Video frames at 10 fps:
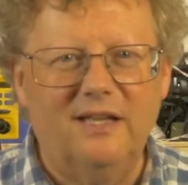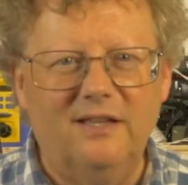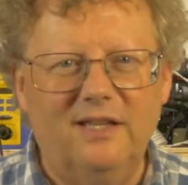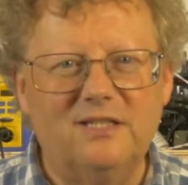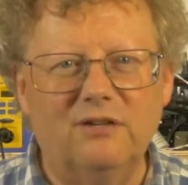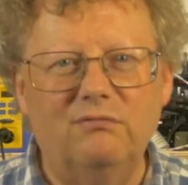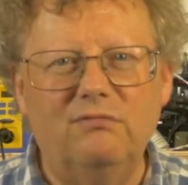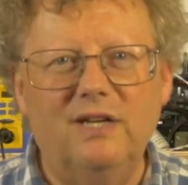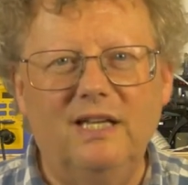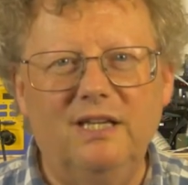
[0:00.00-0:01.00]
These are
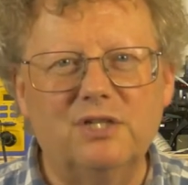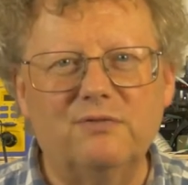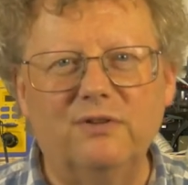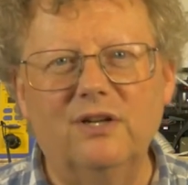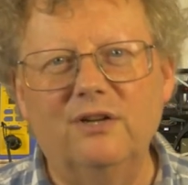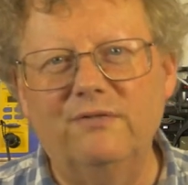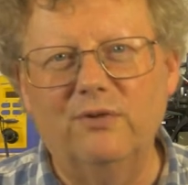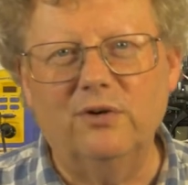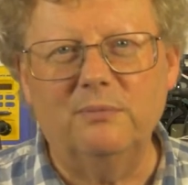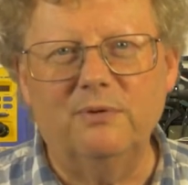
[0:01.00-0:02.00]
really useful and
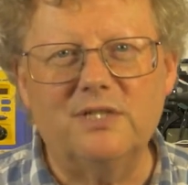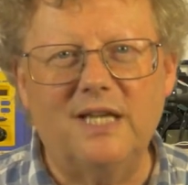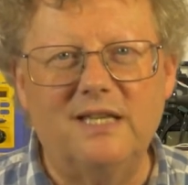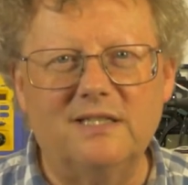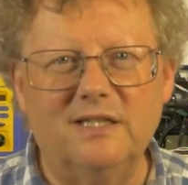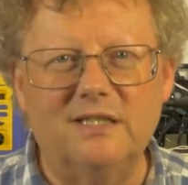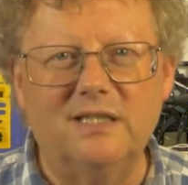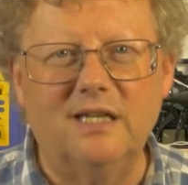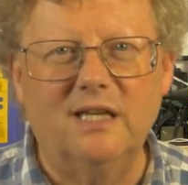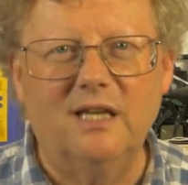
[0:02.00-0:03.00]
affordable sensors.